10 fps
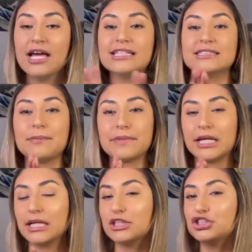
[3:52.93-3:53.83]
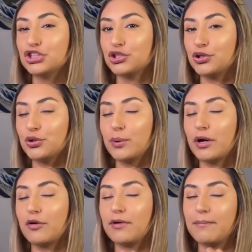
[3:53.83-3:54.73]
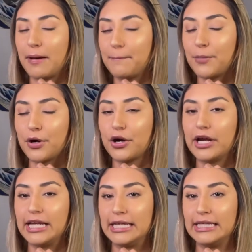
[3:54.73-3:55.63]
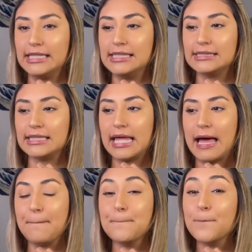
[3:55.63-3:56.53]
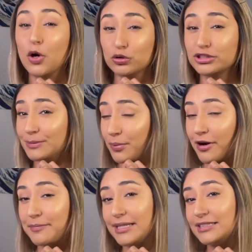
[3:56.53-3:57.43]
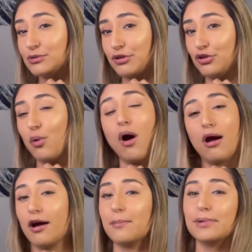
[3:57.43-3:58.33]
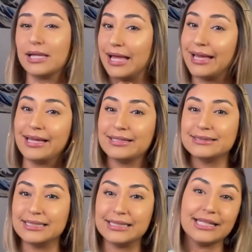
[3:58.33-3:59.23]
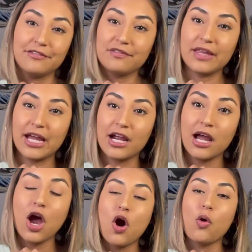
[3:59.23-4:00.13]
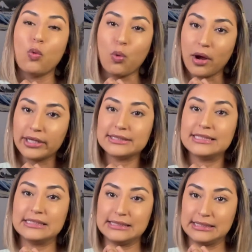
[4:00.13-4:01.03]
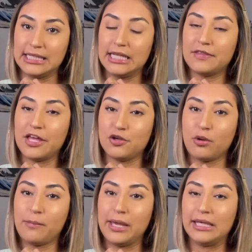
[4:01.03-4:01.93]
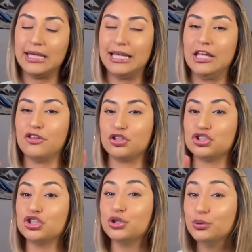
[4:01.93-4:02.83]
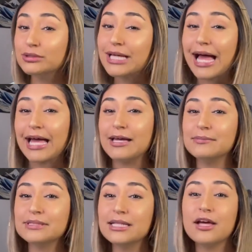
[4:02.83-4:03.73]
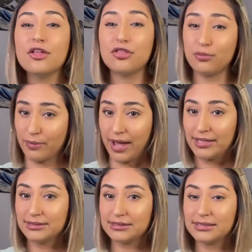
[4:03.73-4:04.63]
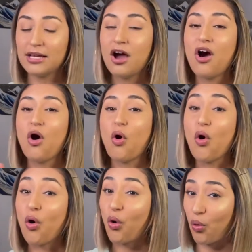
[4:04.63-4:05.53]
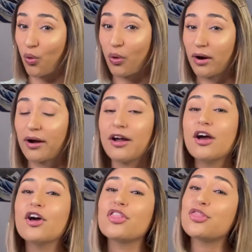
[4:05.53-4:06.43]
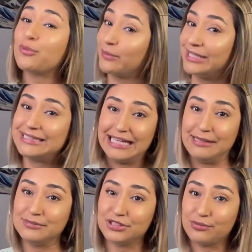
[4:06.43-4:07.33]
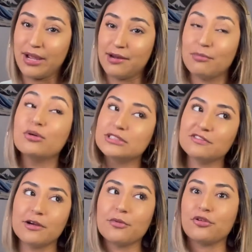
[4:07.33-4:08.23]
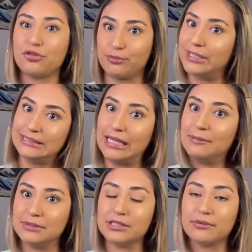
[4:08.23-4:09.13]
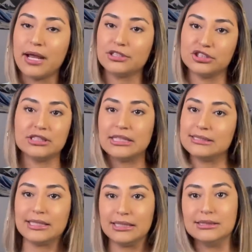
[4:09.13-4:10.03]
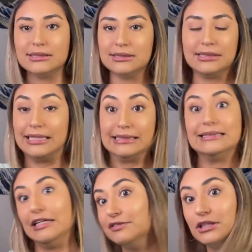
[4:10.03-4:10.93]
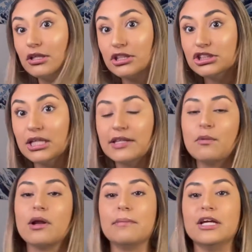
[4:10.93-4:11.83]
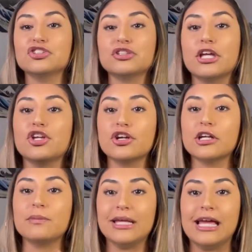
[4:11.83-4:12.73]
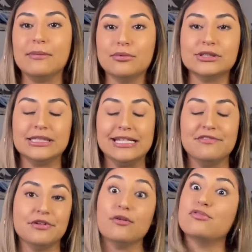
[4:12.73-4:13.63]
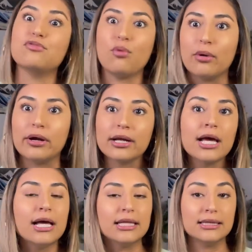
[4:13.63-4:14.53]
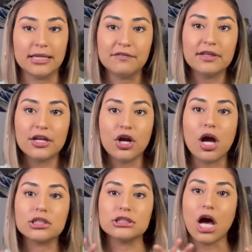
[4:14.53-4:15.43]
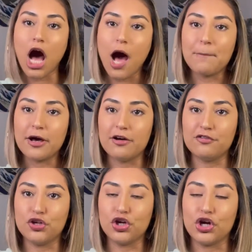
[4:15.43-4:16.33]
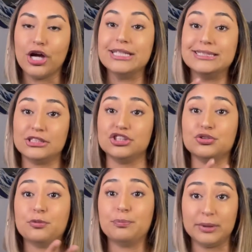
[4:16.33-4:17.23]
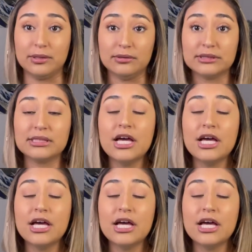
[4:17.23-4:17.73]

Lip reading: Something to remember is that most apartments, when you are applying to live there, want to see that you are making either 2 times the rent or 3 times the rent. Most of them are 3 times the rent, just as like a safety cushion. They want to make sure that you're going to be able to even afford living there on top of your additional bills.